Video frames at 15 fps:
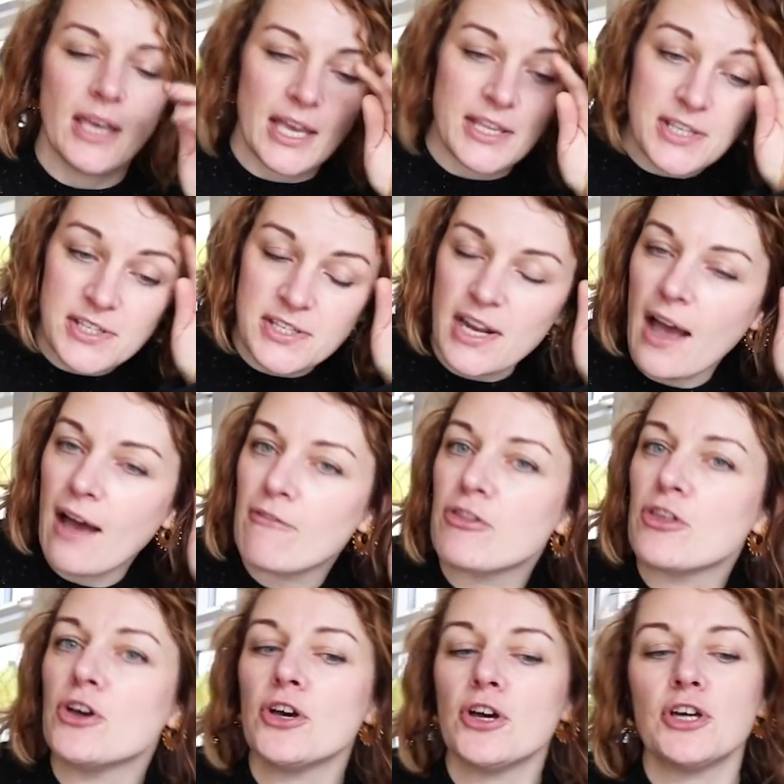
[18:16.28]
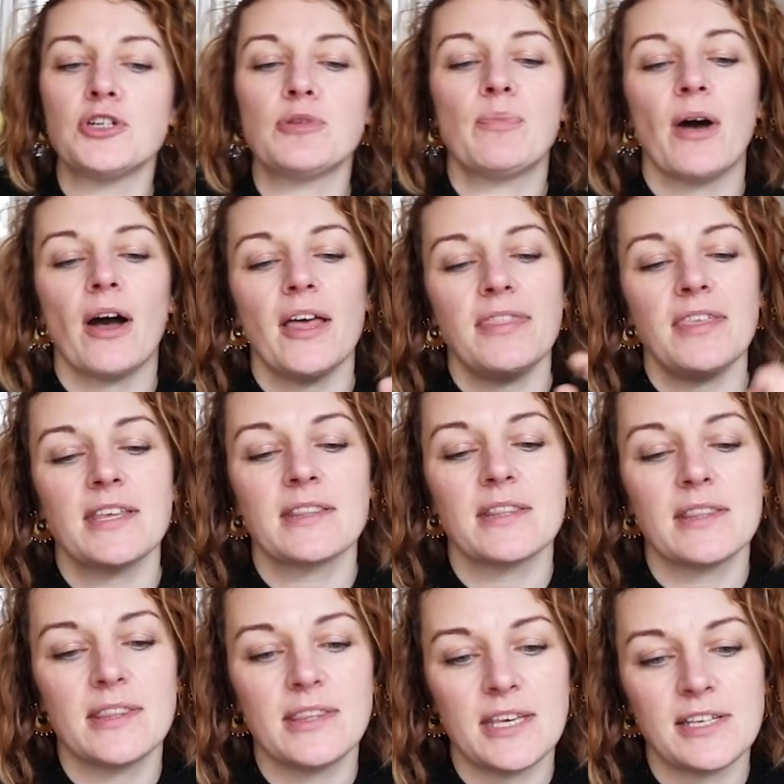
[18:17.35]
It doesn't have the hood, but I
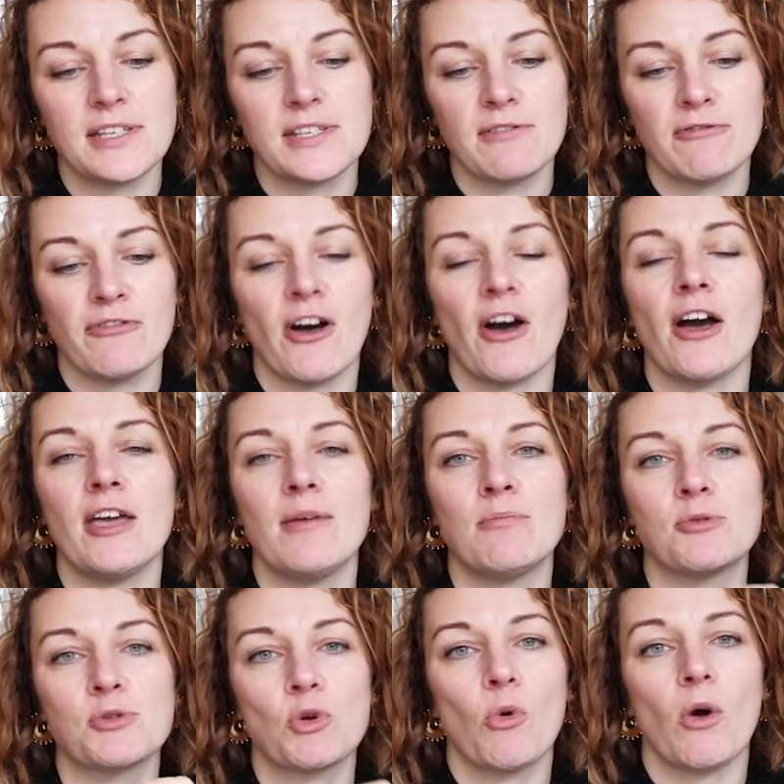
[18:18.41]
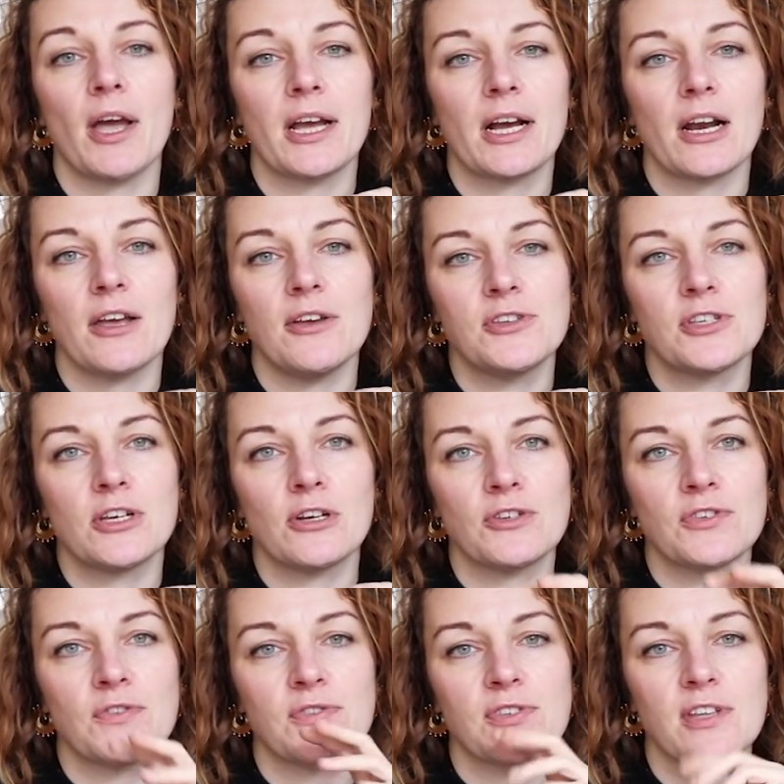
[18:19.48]
think this vibe was quite close to
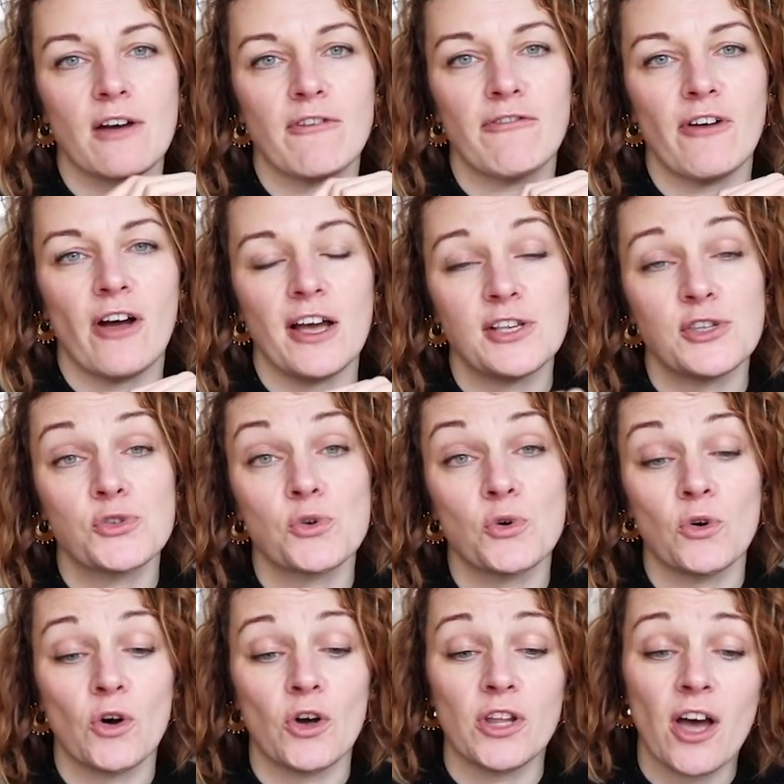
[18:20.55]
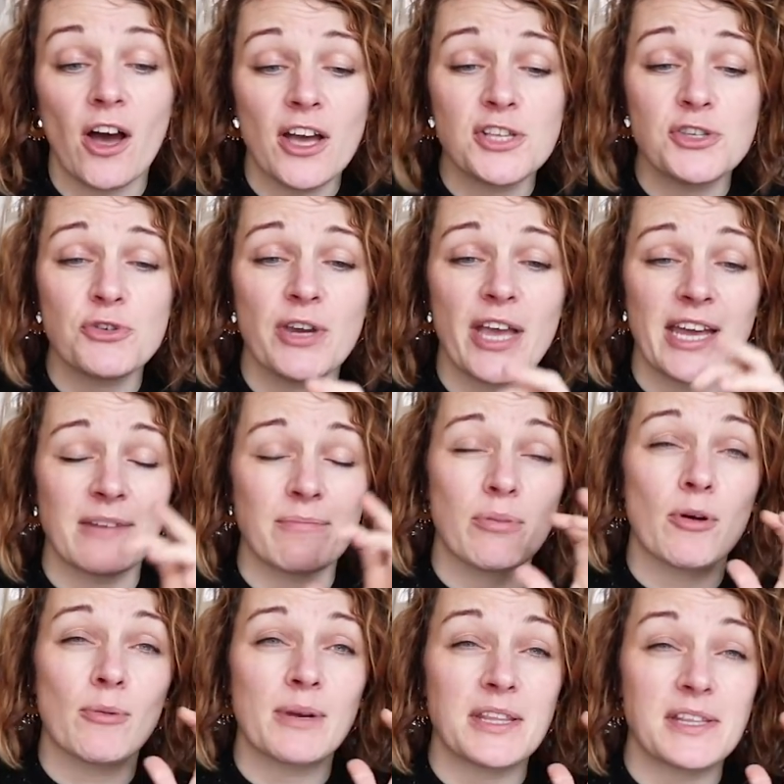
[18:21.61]
lots of stuff I saw on the high street and
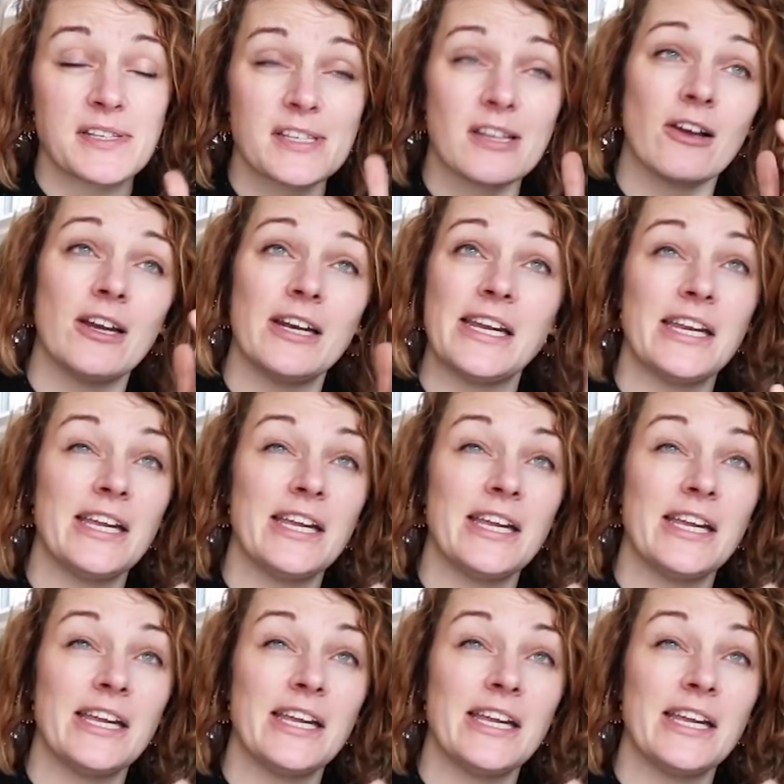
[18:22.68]
probably the slightly